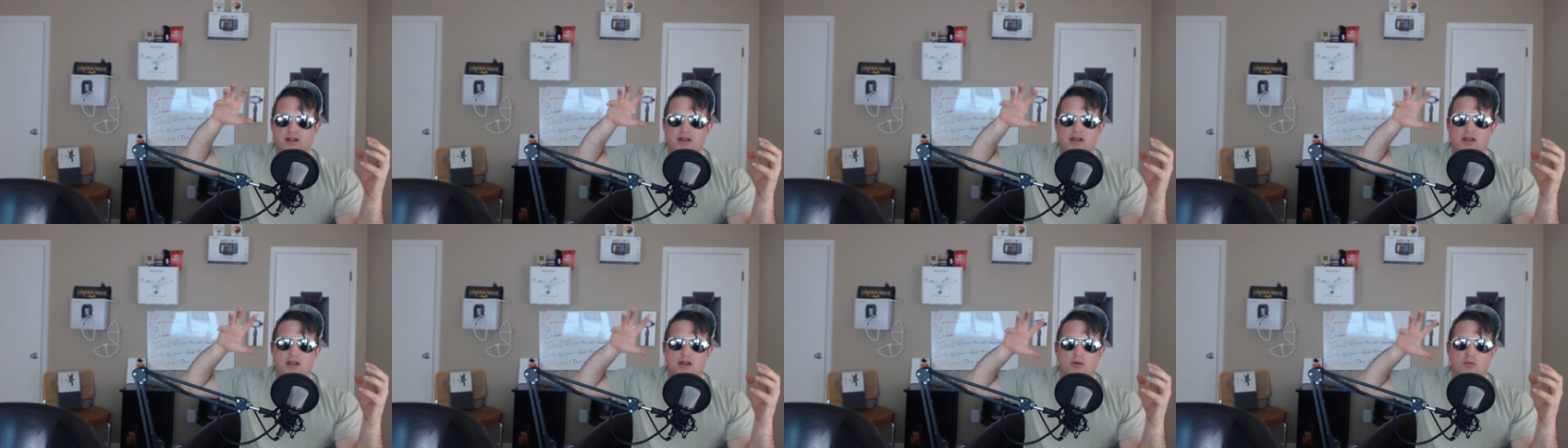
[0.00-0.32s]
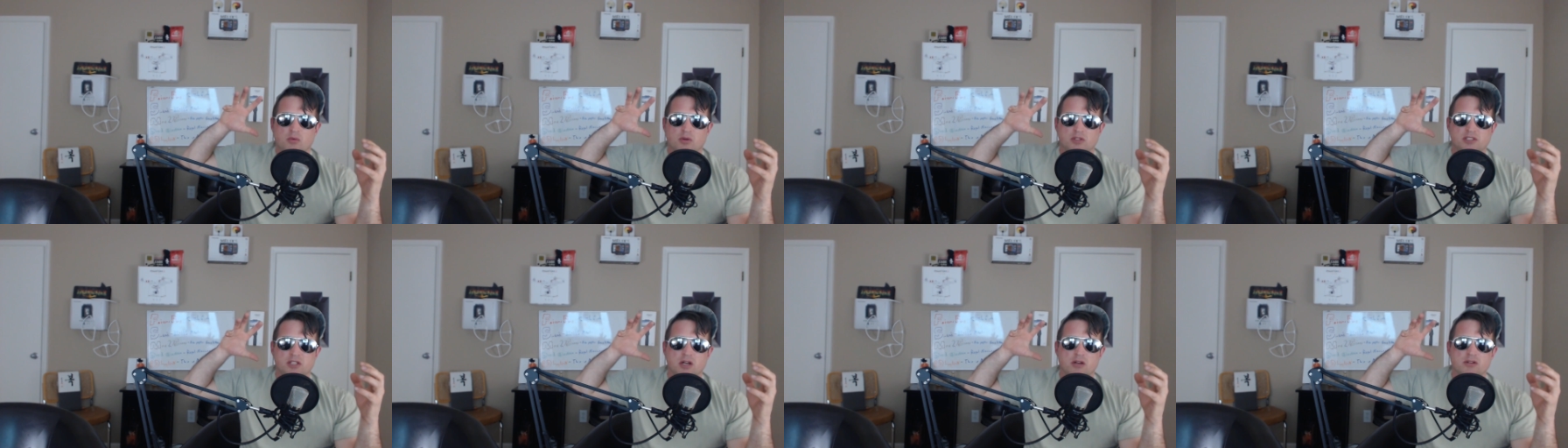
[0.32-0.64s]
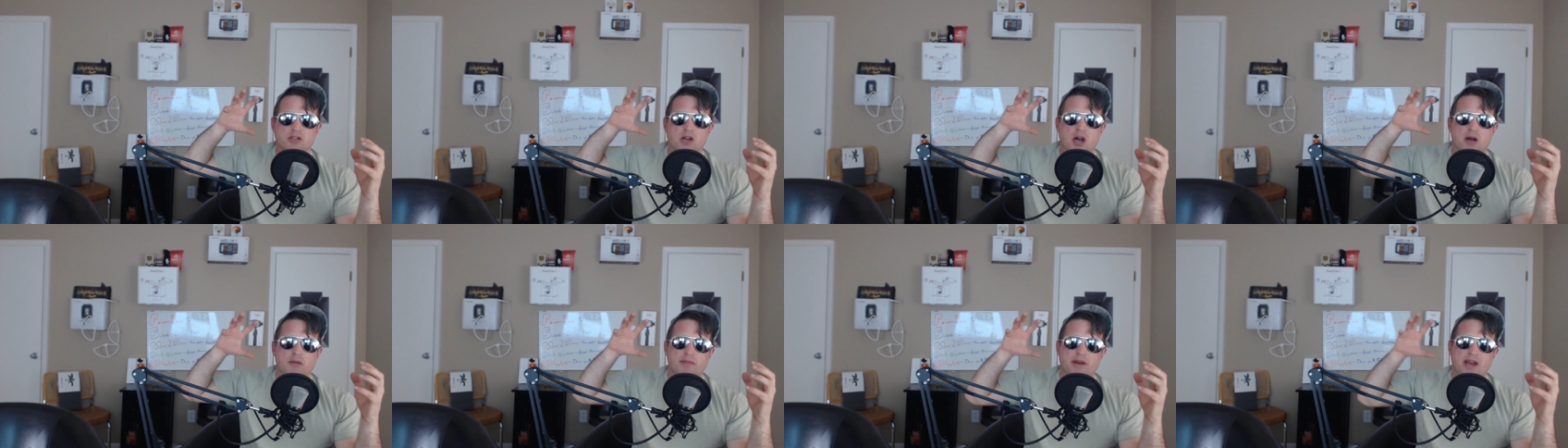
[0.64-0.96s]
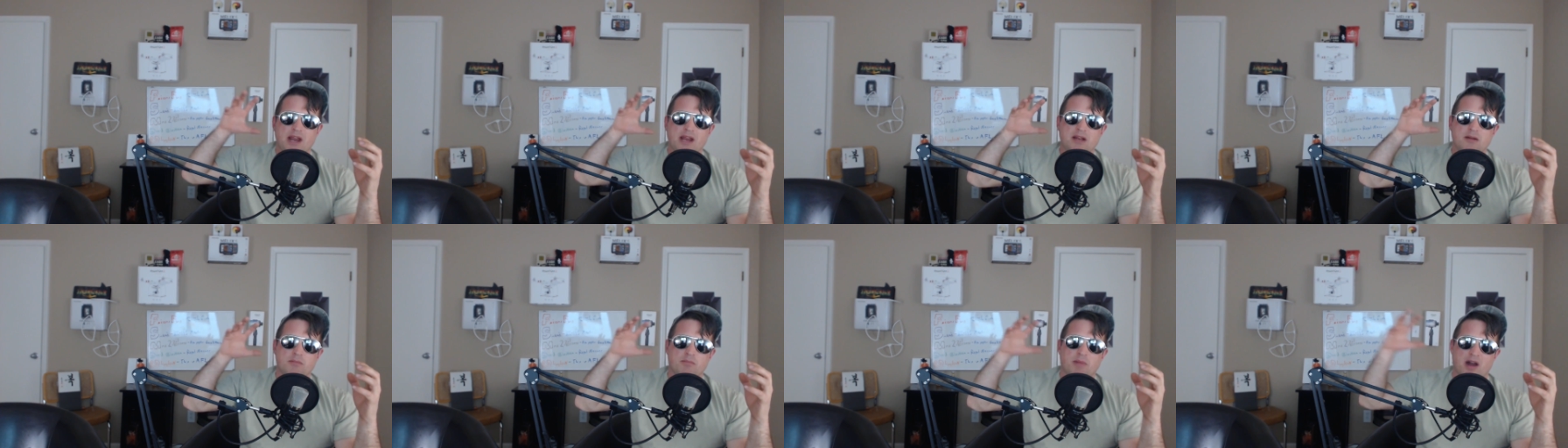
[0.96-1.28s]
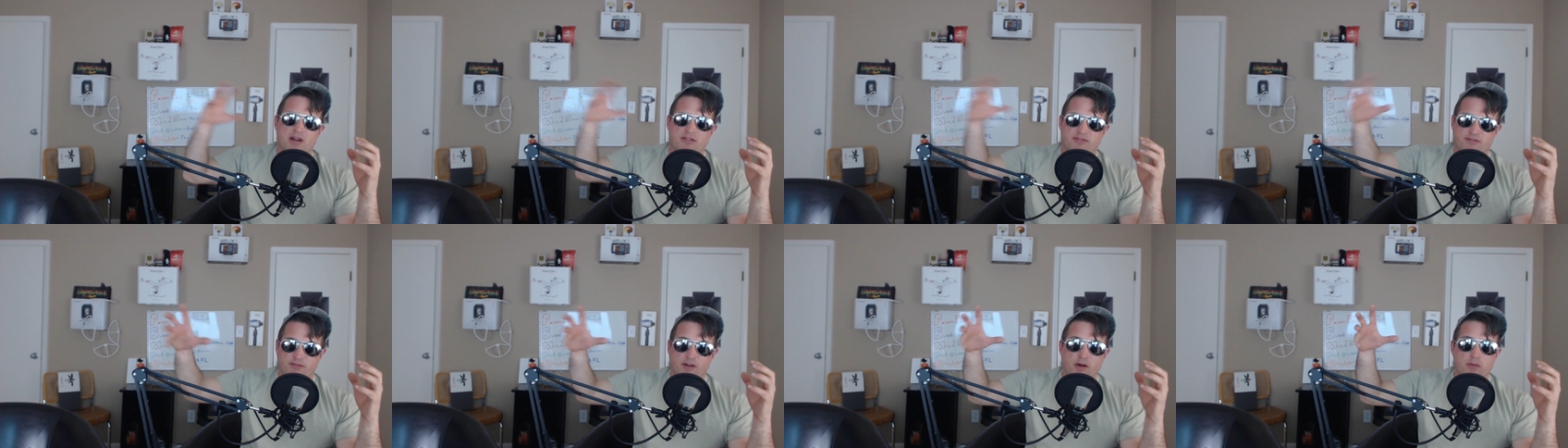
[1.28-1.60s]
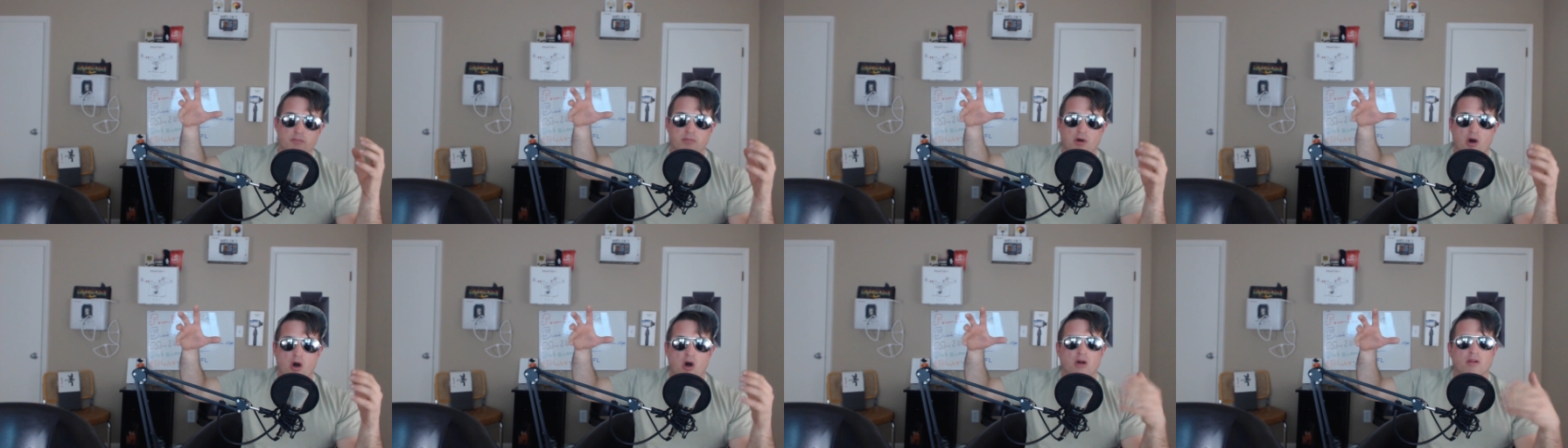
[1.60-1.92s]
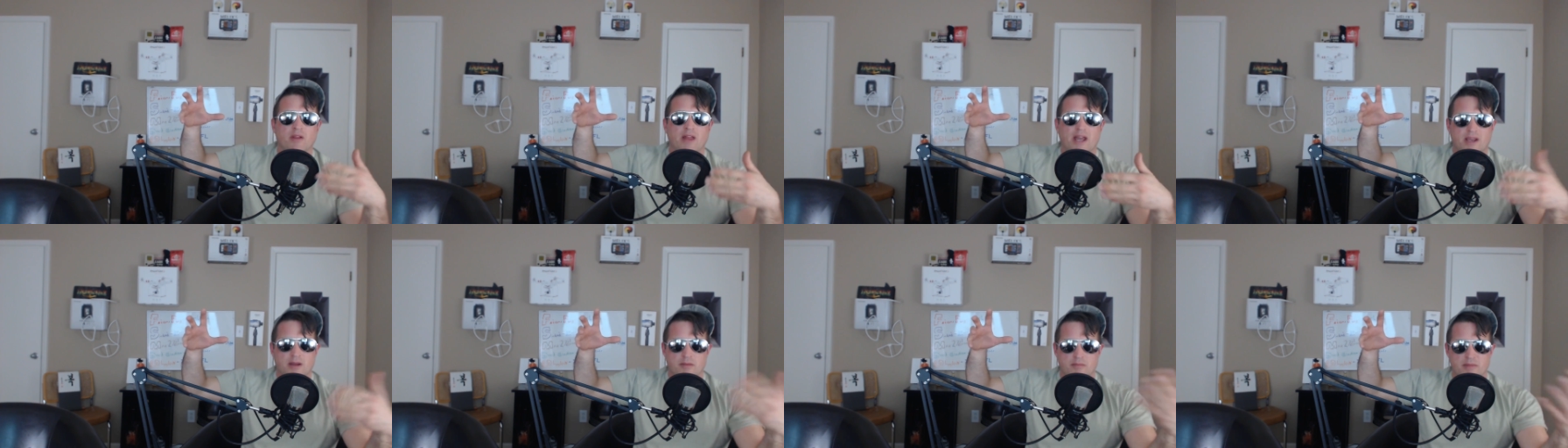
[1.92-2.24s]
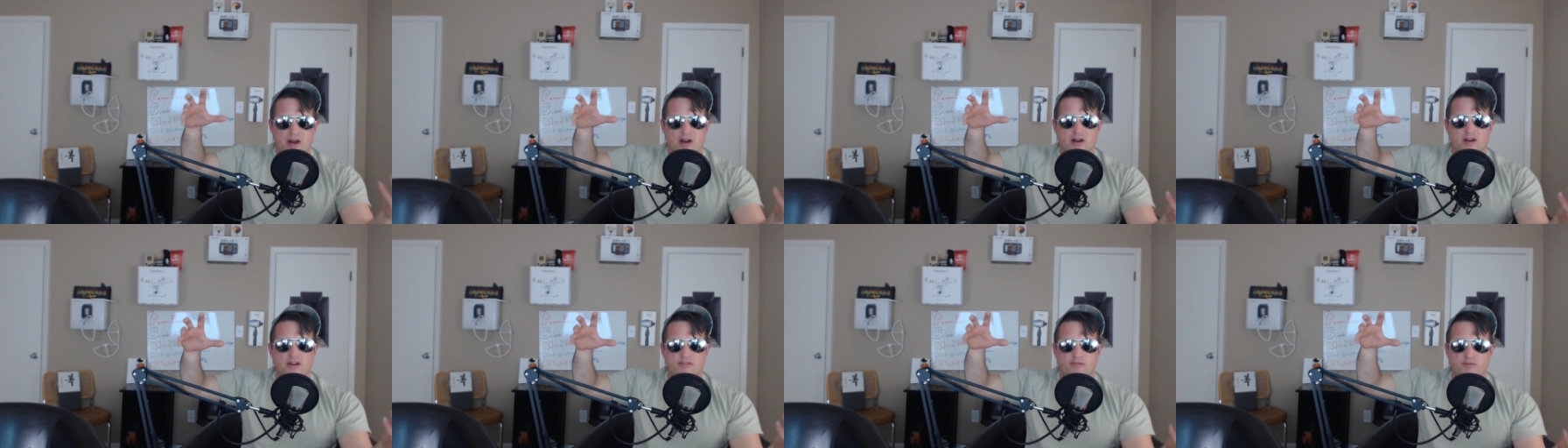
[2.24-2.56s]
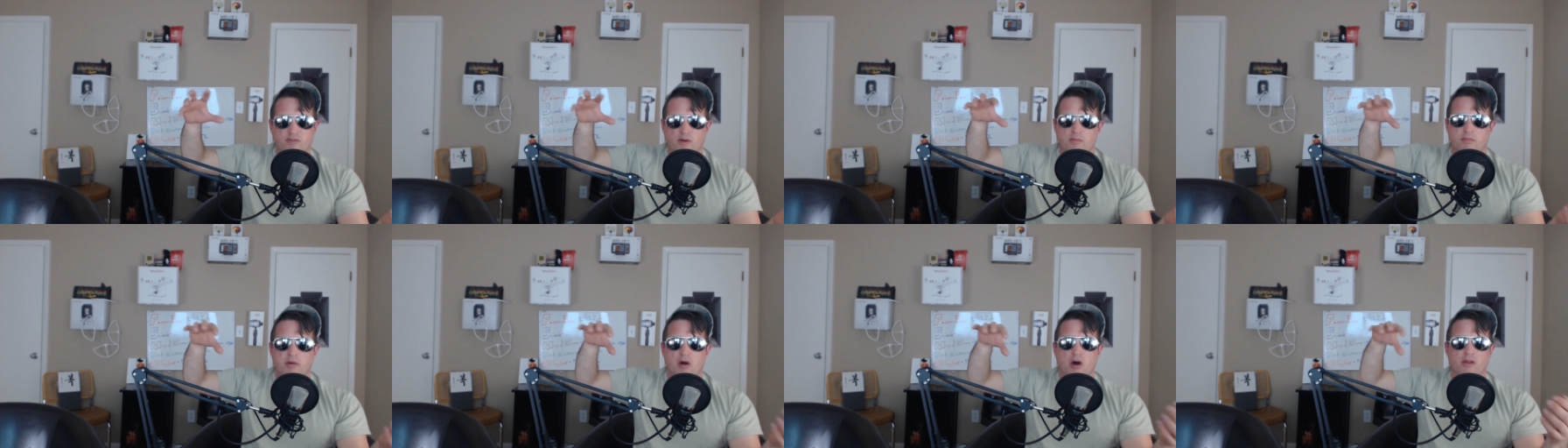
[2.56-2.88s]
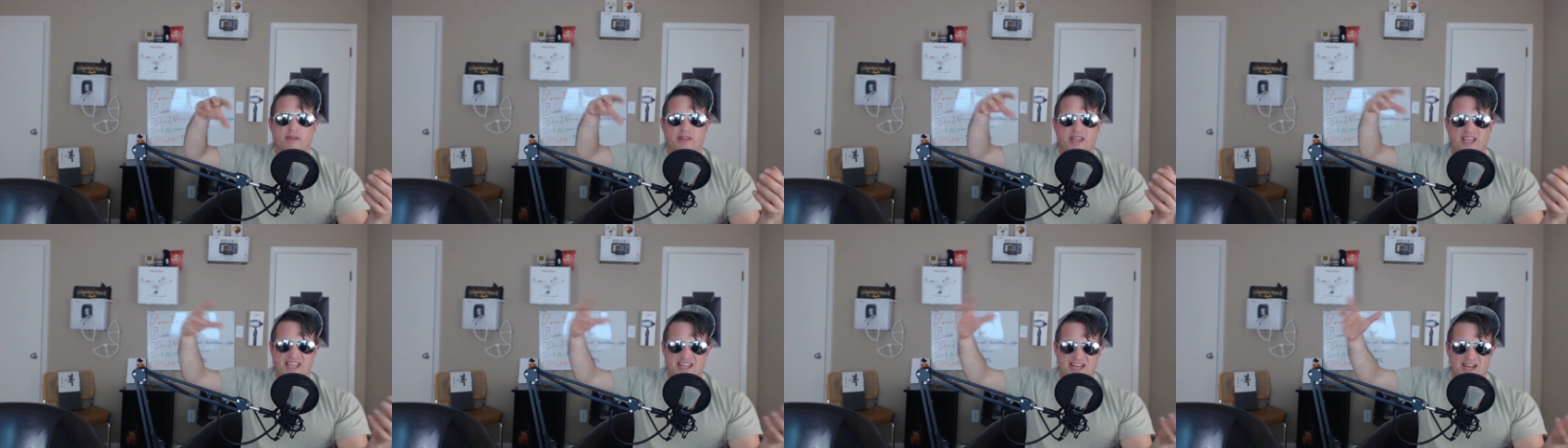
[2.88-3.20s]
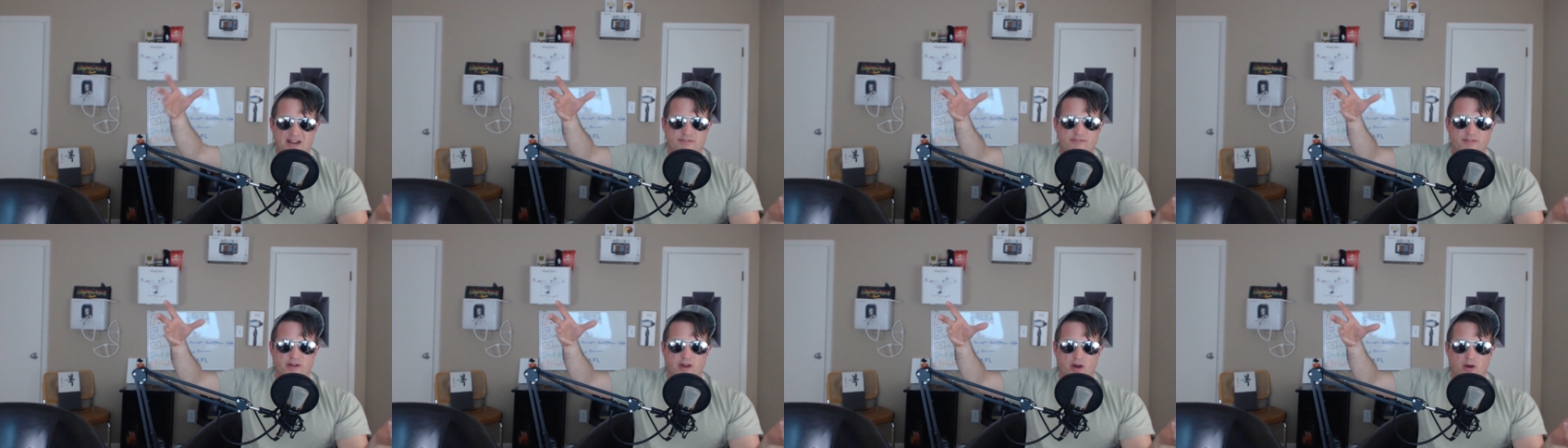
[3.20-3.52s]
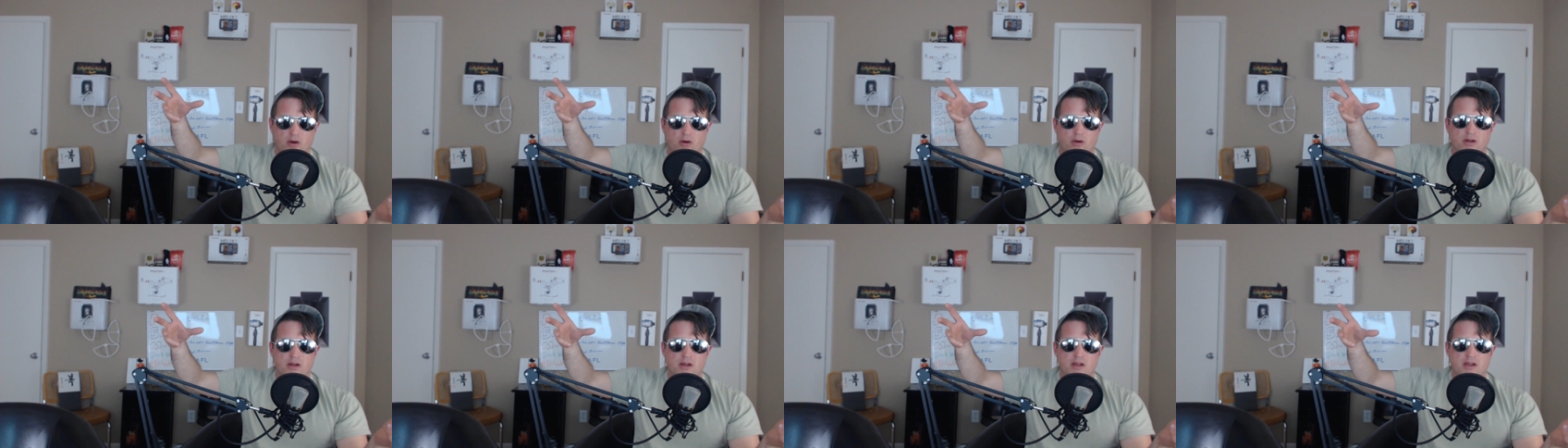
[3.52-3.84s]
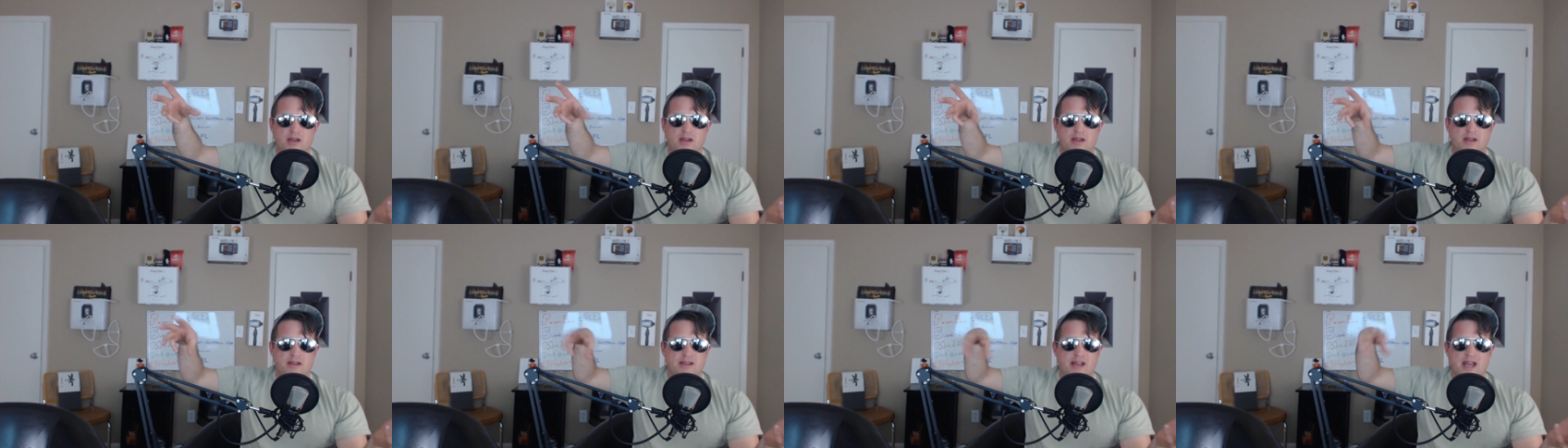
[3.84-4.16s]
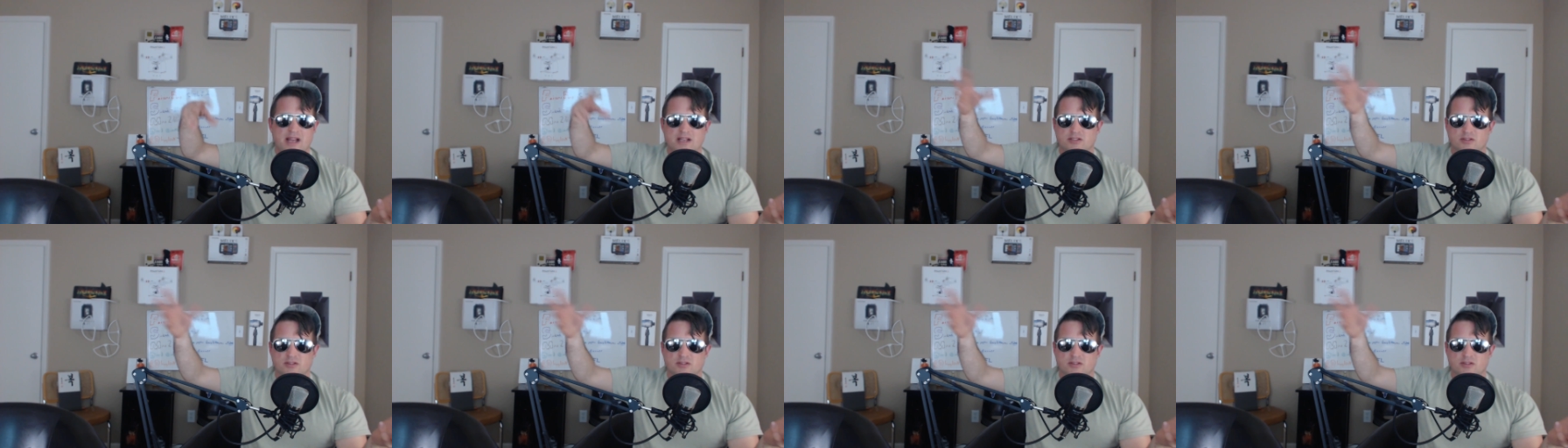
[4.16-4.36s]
we're so dominated by football, like American football, the NFL, National